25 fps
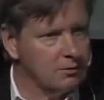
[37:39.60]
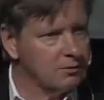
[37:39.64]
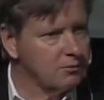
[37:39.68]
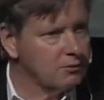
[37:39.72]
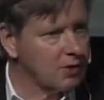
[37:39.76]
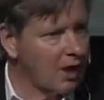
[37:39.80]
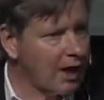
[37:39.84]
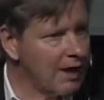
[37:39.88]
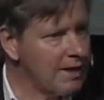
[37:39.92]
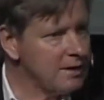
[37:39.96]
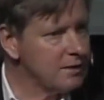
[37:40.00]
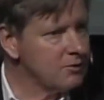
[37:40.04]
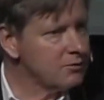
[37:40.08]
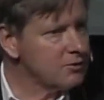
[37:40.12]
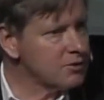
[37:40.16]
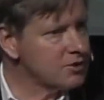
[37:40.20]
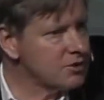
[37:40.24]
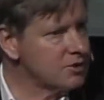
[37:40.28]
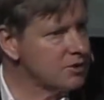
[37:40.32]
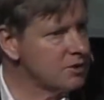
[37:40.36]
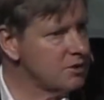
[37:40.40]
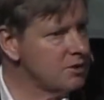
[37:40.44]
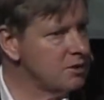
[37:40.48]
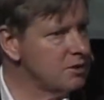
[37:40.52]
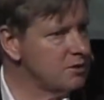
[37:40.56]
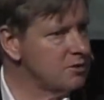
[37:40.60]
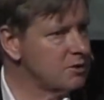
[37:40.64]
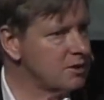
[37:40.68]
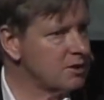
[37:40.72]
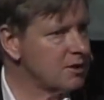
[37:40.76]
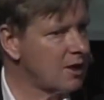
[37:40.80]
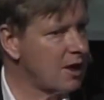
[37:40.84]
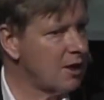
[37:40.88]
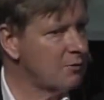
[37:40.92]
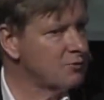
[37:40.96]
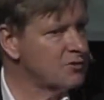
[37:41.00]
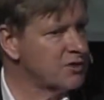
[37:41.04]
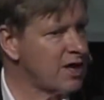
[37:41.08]
take the seed that
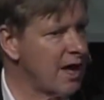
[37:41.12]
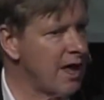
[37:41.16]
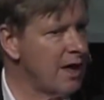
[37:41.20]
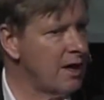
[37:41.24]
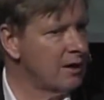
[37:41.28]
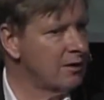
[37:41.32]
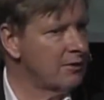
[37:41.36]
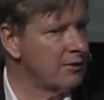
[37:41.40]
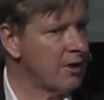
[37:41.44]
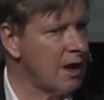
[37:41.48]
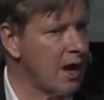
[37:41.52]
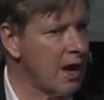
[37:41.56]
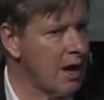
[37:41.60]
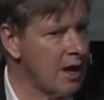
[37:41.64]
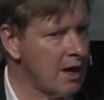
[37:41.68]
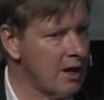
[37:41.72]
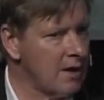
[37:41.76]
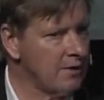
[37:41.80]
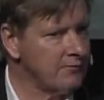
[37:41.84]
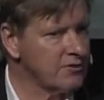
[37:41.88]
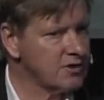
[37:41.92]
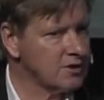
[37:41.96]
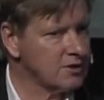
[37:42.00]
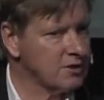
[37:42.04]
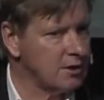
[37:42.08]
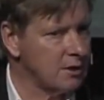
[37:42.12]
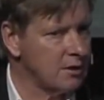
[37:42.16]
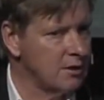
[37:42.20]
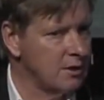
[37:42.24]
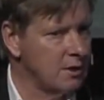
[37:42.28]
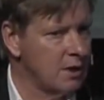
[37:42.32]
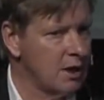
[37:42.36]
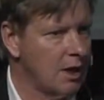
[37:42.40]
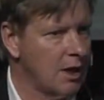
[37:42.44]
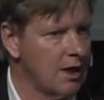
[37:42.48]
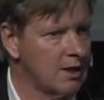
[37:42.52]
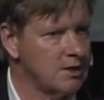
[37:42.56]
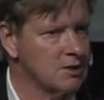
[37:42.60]
comes out of the harvester
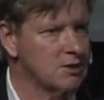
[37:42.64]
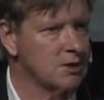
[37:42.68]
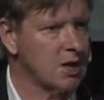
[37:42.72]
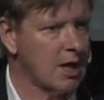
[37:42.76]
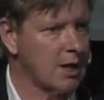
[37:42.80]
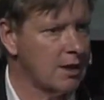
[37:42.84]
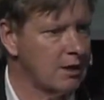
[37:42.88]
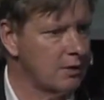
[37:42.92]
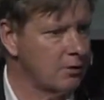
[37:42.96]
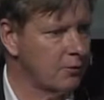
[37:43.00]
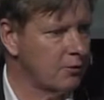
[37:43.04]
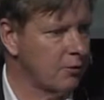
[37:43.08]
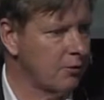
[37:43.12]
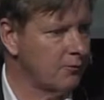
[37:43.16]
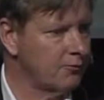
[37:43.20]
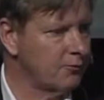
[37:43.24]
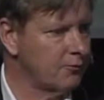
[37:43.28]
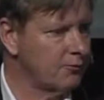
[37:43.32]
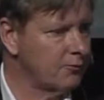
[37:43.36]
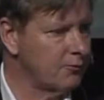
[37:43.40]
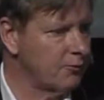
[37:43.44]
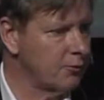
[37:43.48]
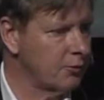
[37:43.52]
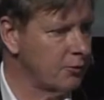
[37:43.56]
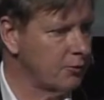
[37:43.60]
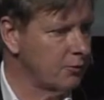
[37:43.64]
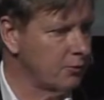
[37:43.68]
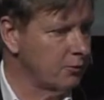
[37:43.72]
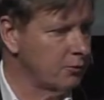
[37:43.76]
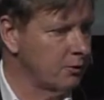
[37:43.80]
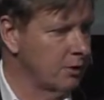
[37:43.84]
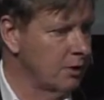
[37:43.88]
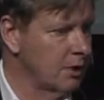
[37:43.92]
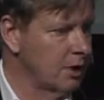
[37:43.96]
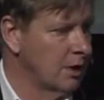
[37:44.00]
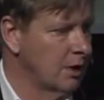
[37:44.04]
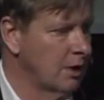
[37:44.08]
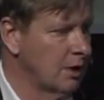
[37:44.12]
and take it off the field.
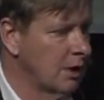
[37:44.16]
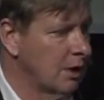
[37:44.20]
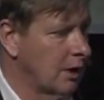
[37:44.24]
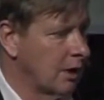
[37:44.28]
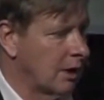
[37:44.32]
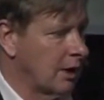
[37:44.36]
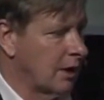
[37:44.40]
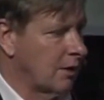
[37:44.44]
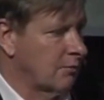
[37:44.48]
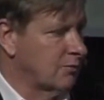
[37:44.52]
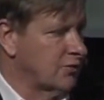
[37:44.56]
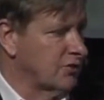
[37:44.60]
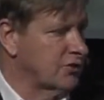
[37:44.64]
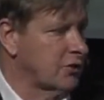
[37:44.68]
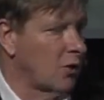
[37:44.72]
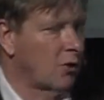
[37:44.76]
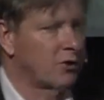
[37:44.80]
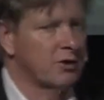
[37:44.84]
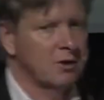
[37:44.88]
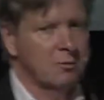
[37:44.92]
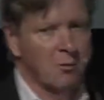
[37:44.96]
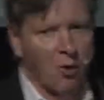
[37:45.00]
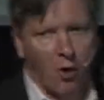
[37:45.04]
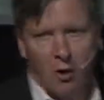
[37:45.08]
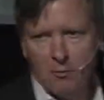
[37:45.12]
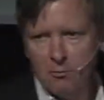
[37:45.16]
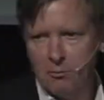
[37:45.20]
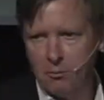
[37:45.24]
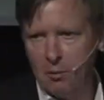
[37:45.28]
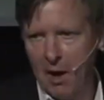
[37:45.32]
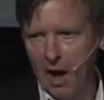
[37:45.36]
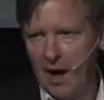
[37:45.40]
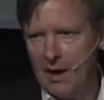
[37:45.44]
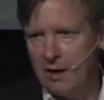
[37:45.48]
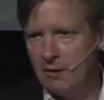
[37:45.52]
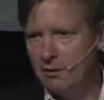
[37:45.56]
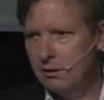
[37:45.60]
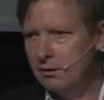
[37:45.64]
So you might
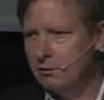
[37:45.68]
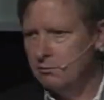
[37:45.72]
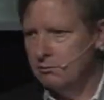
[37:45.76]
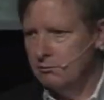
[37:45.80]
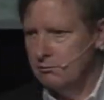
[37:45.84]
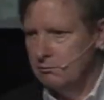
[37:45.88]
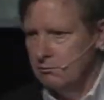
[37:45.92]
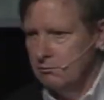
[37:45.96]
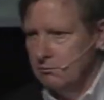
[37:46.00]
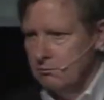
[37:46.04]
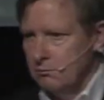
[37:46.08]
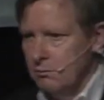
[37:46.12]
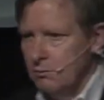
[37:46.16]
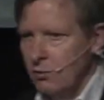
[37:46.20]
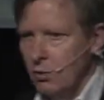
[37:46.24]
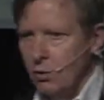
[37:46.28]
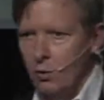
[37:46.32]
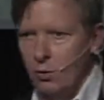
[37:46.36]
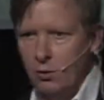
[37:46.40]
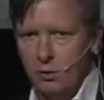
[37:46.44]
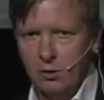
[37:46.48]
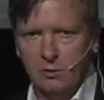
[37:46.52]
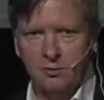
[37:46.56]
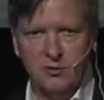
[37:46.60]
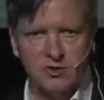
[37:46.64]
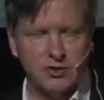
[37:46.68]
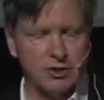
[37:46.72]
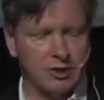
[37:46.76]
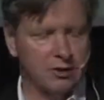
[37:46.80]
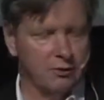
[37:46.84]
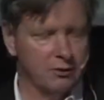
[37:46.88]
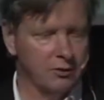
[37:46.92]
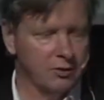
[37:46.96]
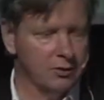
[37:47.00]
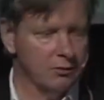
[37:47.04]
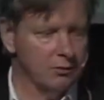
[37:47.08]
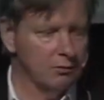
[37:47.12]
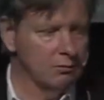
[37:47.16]
bale all the
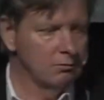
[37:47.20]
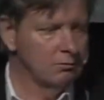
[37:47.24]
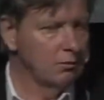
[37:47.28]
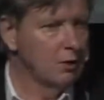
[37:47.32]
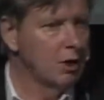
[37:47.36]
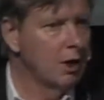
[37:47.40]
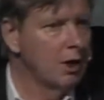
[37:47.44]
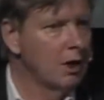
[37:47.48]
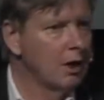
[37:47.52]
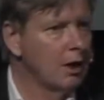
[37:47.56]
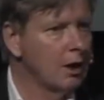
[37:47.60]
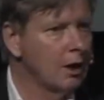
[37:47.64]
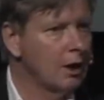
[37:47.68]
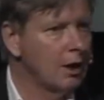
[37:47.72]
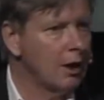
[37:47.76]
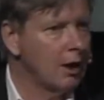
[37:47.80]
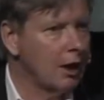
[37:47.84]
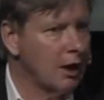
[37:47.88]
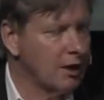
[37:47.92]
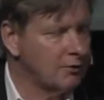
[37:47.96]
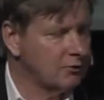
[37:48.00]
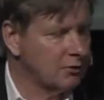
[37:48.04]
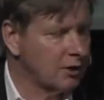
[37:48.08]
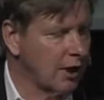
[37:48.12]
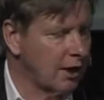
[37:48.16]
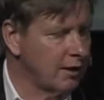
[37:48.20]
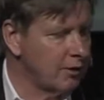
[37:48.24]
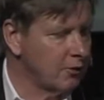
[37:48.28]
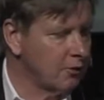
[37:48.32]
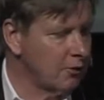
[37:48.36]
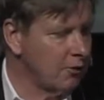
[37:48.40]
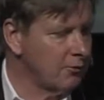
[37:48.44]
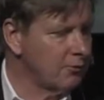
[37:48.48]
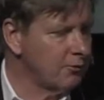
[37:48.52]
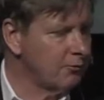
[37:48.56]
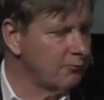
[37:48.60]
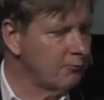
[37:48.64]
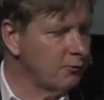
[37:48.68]
material and take it
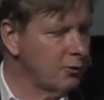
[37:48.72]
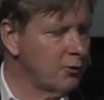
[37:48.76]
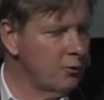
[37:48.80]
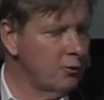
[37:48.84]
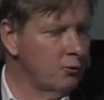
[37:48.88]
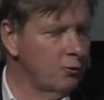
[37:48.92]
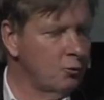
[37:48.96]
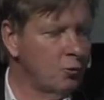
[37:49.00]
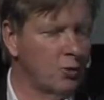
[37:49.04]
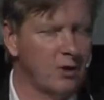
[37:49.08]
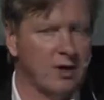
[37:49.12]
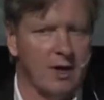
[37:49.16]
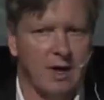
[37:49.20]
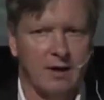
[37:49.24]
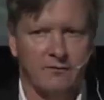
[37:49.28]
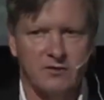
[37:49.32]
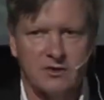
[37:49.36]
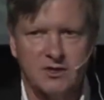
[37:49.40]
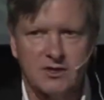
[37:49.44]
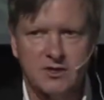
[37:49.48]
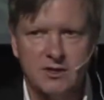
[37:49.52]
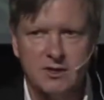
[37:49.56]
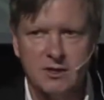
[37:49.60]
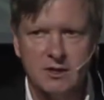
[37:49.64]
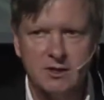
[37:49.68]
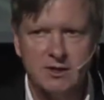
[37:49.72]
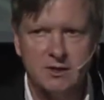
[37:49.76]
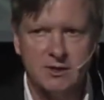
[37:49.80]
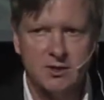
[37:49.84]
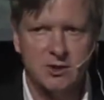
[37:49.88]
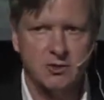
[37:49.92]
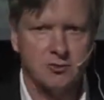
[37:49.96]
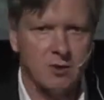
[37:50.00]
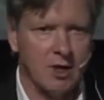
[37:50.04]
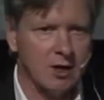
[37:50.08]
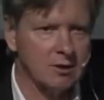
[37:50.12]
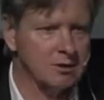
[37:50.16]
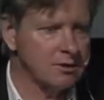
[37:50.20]
off the field. We have a seed
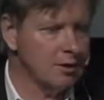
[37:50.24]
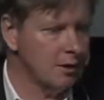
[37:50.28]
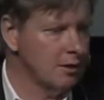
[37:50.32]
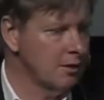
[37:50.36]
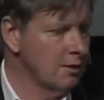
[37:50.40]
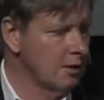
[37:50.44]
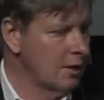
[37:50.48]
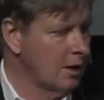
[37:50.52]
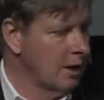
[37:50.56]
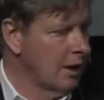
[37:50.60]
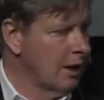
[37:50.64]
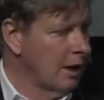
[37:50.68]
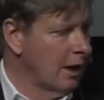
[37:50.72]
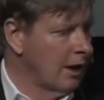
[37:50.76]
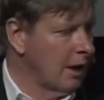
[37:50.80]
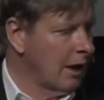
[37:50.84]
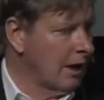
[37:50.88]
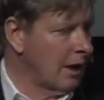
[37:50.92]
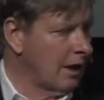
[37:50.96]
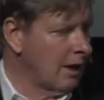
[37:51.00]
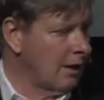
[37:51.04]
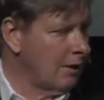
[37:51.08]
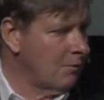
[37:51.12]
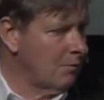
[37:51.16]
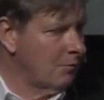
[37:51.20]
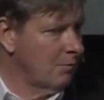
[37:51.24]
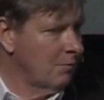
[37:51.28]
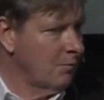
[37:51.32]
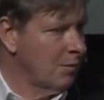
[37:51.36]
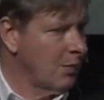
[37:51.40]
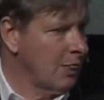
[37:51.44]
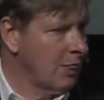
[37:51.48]
destructor, and